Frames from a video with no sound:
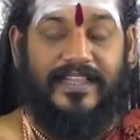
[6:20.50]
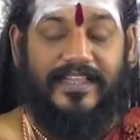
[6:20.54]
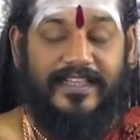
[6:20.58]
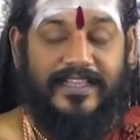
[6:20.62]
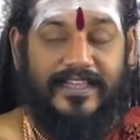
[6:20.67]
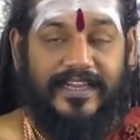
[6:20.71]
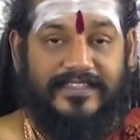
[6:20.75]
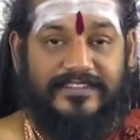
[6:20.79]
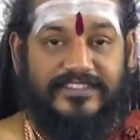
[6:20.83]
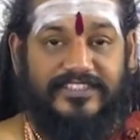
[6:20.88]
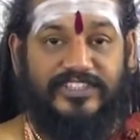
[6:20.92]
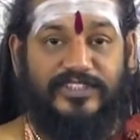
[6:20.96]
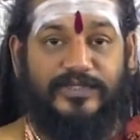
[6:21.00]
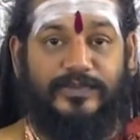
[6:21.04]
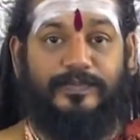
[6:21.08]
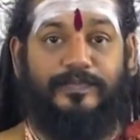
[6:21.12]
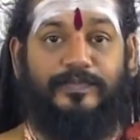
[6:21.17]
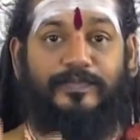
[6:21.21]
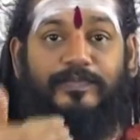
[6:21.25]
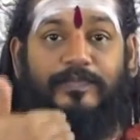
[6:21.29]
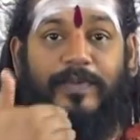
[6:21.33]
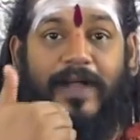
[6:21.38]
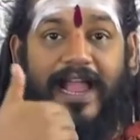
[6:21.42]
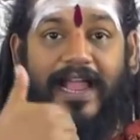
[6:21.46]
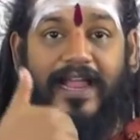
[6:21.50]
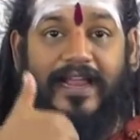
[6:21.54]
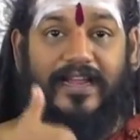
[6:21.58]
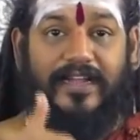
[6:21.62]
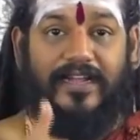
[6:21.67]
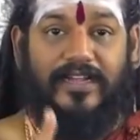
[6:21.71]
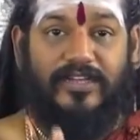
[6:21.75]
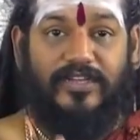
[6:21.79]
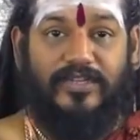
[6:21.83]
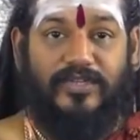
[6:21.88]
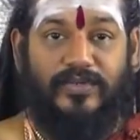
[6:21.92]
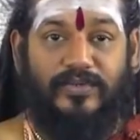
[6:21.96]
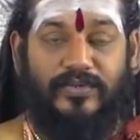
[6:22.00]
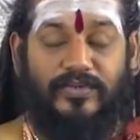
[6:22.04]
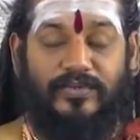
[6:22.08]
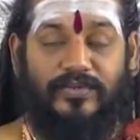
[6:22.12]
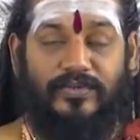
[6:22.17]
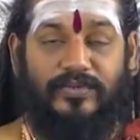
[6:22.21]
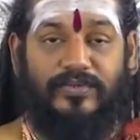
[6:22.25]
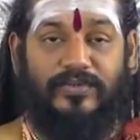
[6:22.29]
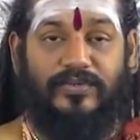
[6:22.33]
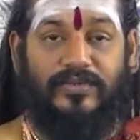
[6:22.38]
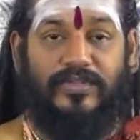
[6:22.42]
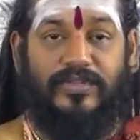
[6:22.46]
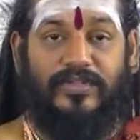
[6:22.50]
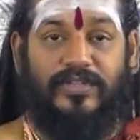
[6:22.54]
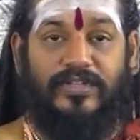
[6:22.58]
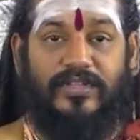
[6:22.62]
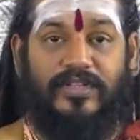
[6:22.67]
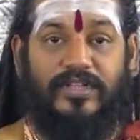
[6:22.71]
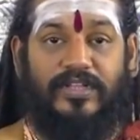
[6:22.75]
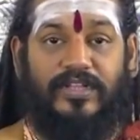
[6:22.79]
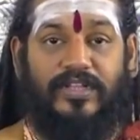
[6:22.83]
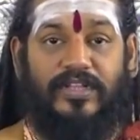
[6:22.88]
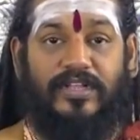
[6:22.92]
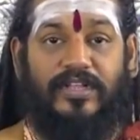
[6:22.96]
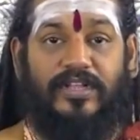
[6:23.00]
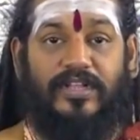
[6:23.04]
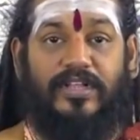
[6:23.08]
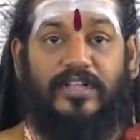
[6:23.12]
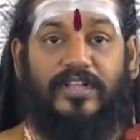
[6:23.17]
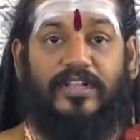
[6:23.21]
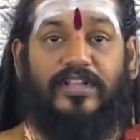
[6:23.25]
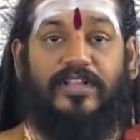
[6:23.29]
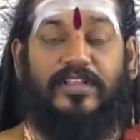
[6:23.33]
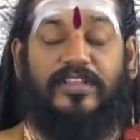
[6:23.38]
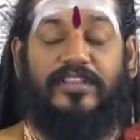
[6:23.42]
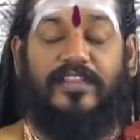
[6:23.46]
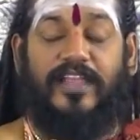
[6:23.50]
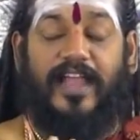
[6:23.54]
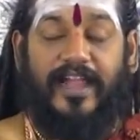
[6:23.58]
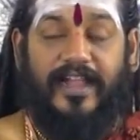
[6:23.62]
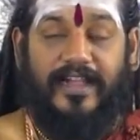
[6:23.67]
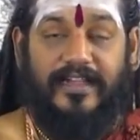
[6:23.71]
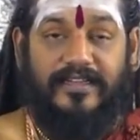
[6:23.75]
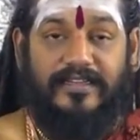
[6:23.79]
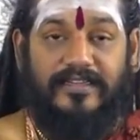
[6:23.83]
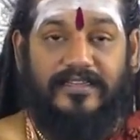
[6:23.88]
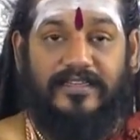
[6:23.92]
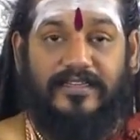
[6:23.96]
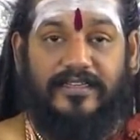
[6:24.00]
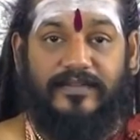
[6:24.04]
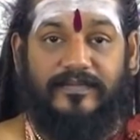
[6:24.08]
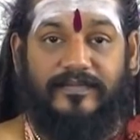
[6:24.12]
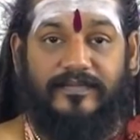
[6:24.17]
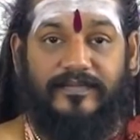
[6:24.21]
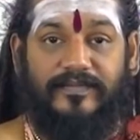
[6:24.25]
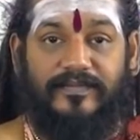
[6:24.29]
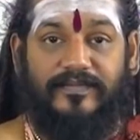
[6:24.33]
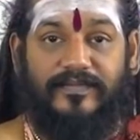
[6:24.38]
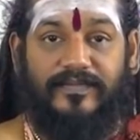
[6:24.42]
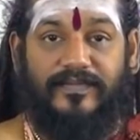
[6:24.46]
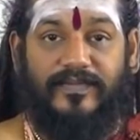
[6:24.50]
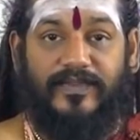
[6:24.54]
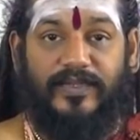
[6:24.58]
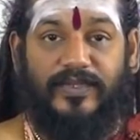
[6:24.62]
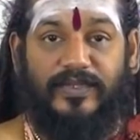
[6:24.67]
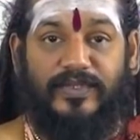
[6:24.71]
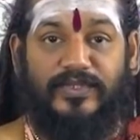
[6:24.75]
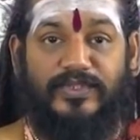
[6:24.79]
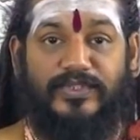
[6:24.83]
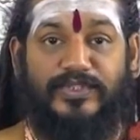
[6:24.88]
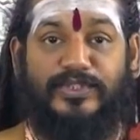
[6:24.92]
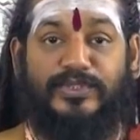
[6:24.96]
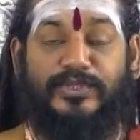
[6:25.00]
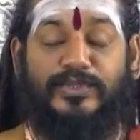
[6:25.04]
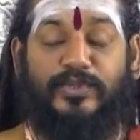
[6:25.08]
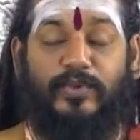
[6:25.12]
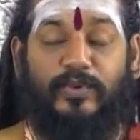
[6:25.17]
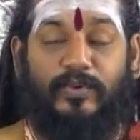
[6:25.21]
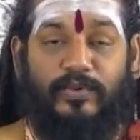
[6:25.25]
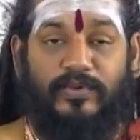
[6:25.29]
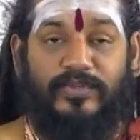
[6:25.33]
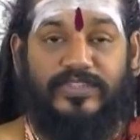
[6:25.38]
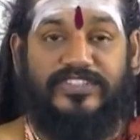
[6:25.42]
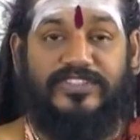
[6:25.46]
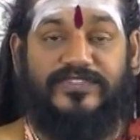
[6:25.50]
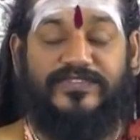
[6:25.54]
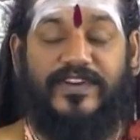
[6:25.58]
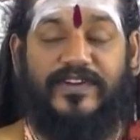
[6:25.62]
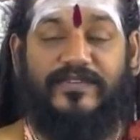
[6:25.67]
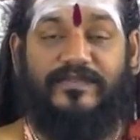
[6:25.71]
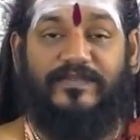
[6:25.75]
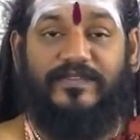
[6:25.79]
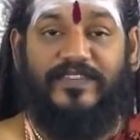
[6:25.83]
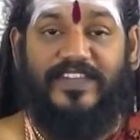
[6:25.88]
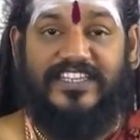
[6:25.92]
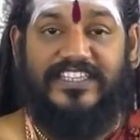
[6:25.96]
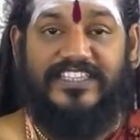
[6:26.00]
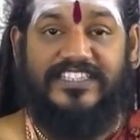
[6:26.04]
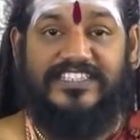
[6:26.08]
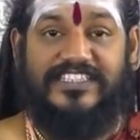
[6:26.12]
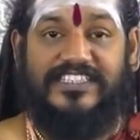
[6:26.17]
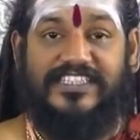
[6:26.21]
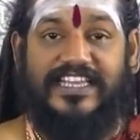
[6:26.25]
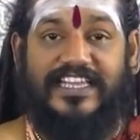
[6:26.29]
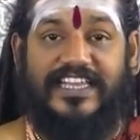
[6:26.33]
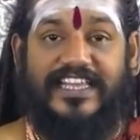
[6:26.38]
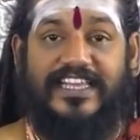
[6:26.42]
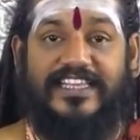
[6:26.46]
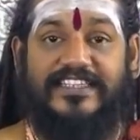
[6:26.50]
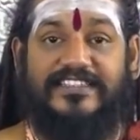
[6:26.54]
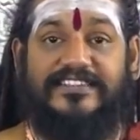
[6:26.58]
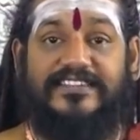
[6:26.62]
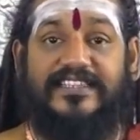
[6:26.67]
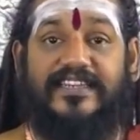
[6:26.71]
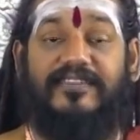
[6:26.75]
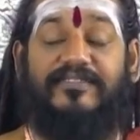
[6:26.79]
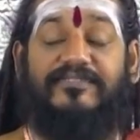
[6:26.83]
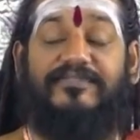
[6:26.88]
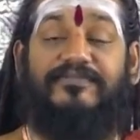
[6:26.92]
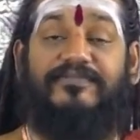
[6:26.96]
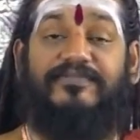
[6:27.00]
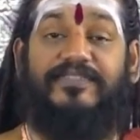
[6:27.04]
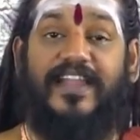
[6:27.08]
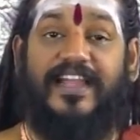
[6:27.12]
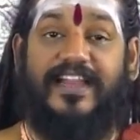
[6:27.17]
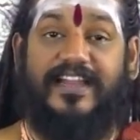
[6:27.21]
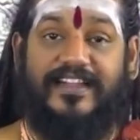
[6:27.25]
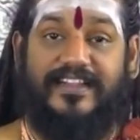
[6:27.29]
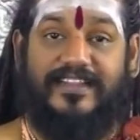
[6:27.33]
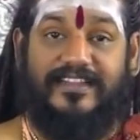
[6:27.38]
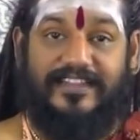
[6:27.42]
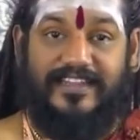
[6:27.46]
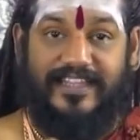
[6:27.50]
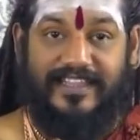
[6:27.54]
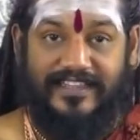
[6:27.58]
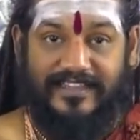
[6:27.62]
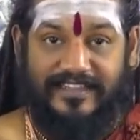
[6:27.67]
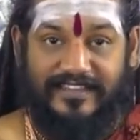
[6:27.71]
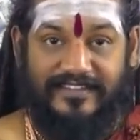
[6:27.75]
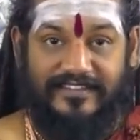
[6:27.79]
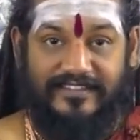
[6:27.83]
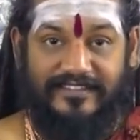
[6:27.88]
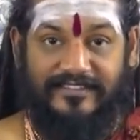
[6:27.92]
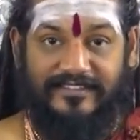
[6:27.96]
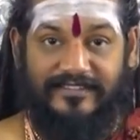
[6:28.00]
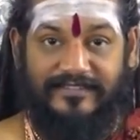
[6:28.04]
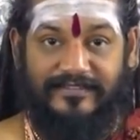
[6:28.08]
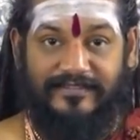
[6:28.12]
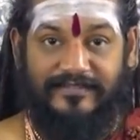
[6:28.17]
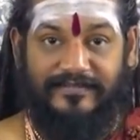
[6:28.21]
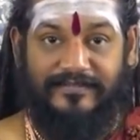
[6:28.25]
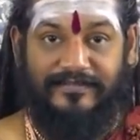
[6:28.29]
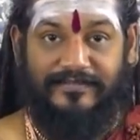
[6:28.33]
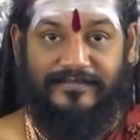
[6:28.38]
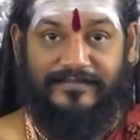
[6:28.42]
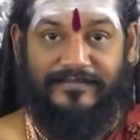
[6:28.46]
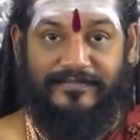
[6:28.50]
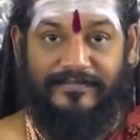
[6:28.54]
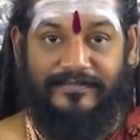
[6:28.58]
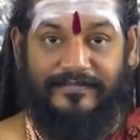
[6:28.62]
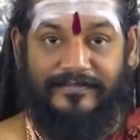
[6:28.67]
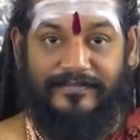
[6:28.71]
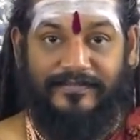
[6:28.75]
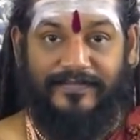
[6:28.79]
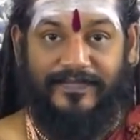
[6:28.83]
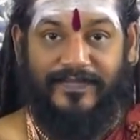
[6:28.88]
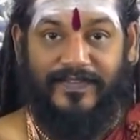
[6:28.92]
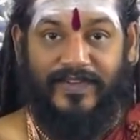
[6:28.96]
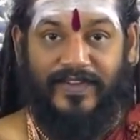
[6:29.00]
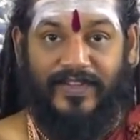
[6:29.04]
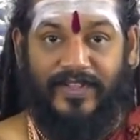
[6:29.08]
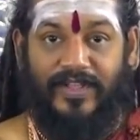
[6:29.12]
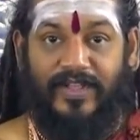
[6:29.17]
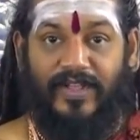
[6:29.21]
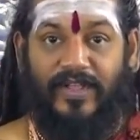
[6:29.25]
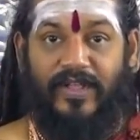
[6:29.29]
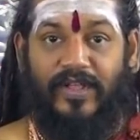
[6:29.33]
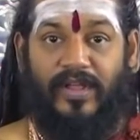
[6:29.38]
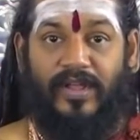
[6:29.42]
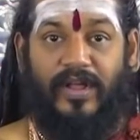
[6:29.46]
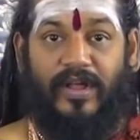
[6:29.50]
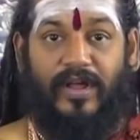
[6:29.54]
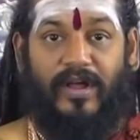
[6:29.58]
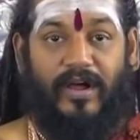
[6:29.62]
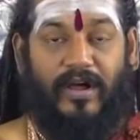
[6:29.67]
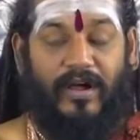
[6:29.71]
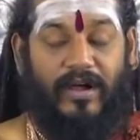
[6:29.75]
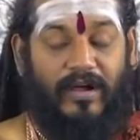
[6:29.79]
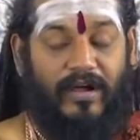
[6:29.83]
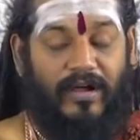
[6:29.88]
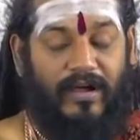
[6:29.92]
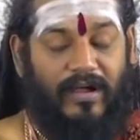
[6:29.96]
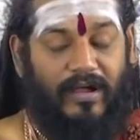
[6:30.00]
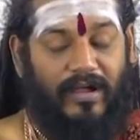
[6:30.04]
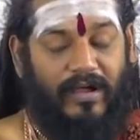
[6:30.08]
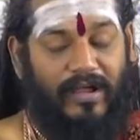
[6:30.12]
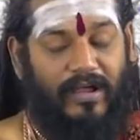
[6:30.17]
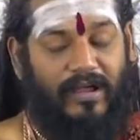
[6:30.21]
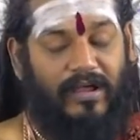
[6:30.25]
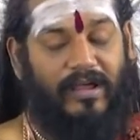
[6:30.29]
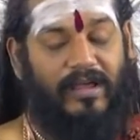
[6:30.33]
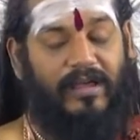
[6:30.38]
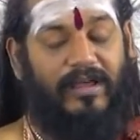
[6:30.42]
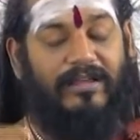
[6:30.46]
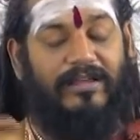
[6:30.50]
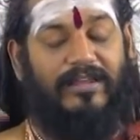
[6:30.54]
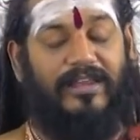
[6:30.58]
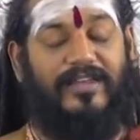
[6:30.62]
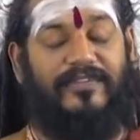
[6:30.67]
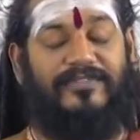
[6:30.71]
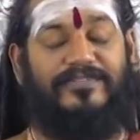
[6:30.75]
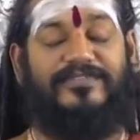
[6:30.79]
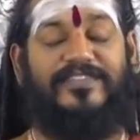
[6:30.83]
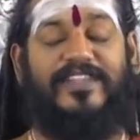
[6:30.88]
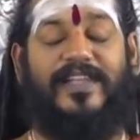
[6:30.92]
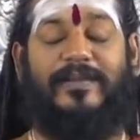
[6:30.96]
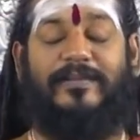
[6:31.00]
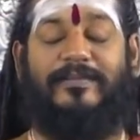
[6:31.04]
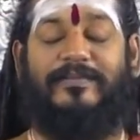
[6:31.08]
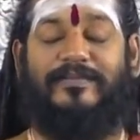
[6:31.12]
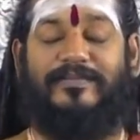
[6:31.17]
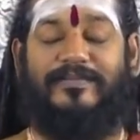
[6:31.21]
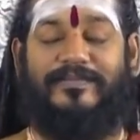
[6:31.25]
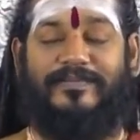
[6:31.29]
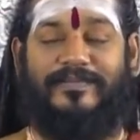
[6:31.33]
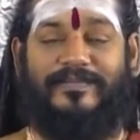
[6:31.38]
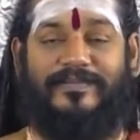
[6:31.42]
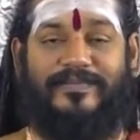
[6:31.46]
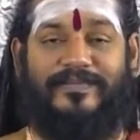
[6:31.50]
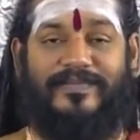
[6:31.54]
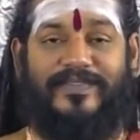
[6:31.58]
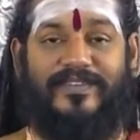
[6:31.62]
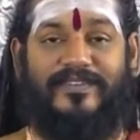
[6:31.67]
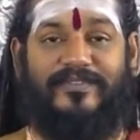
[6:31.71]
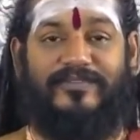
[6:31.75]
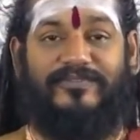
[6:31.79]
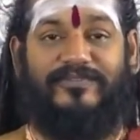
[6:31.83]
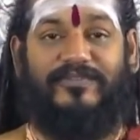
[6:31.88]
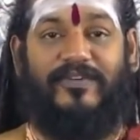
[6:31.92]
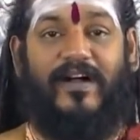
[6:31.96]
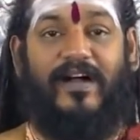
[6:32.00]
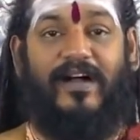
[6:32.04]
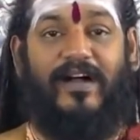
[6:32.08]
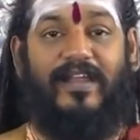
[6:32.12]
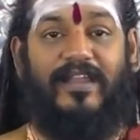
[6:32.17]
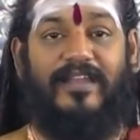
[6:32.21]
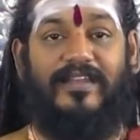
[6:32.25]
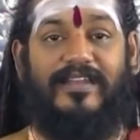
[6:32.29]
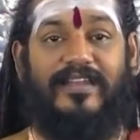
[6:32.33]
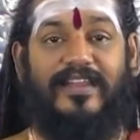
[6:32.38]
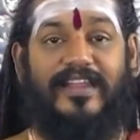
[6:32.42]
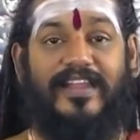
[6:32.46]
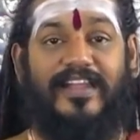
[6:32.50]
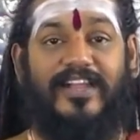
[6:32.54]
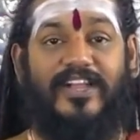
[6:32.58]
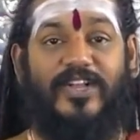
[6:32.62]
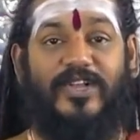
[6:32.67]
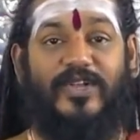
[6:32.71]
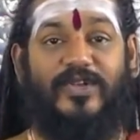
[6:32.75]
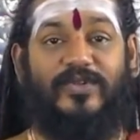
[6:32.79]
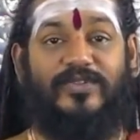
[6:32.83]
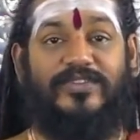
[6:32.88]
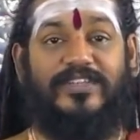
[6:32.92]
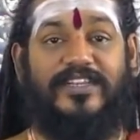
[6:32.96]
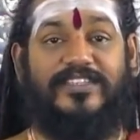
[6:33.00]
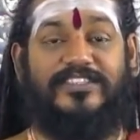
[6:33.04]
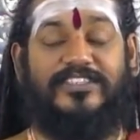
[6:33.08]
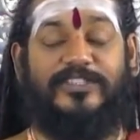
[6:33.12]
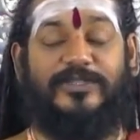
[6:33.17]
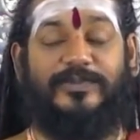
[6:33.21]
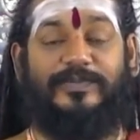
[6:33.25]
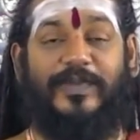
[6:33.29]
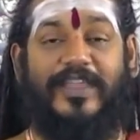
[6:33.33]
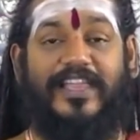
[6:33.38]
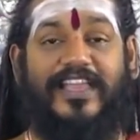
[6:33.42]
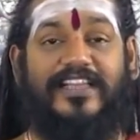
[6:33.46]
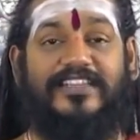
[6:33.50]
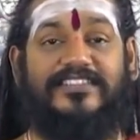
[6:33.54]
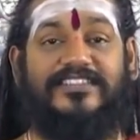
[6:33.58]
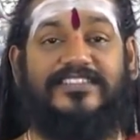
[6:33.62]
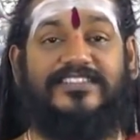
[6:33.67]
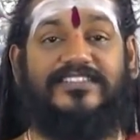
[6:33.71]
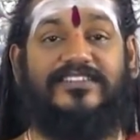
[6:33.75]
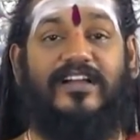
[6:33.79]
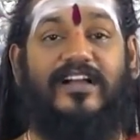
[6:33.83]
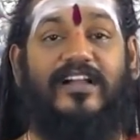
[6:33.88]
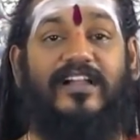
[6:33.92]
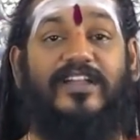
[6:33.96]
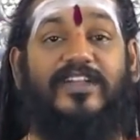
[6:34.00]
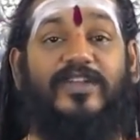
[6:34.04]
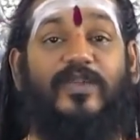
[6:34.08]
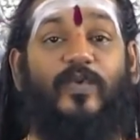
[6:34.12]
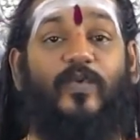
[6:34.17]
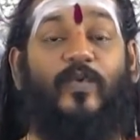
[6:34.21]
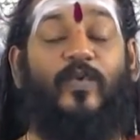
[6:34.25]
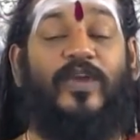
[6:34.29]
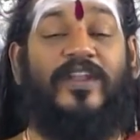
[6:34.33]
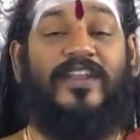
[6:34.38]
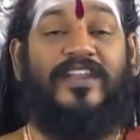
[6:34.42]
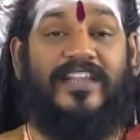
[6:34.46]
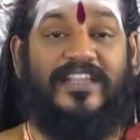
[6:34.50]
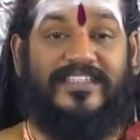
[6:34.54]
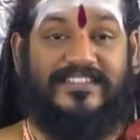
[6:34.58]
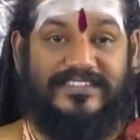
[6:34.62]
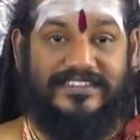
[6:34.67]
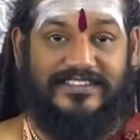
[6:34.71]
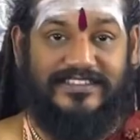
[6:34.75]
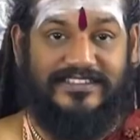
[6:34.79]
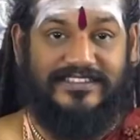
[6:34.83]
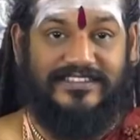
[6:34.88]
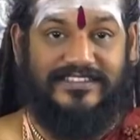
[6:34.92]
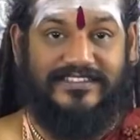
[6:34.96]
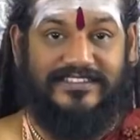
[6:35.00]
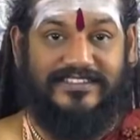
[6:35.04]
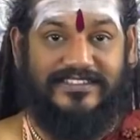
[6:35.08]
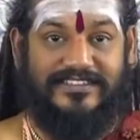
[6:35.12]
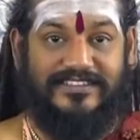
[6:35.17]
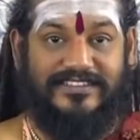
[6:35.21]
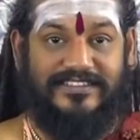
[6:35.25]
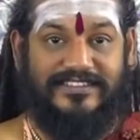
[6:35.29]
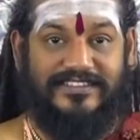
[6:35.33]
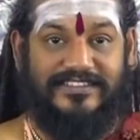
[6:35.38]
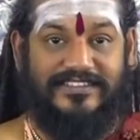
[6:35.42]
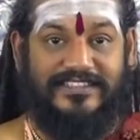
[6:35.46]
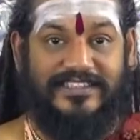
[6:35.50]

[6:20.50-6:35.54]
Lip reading: gets back to that source from which he is reflecting, all of them fall into that space called oneness,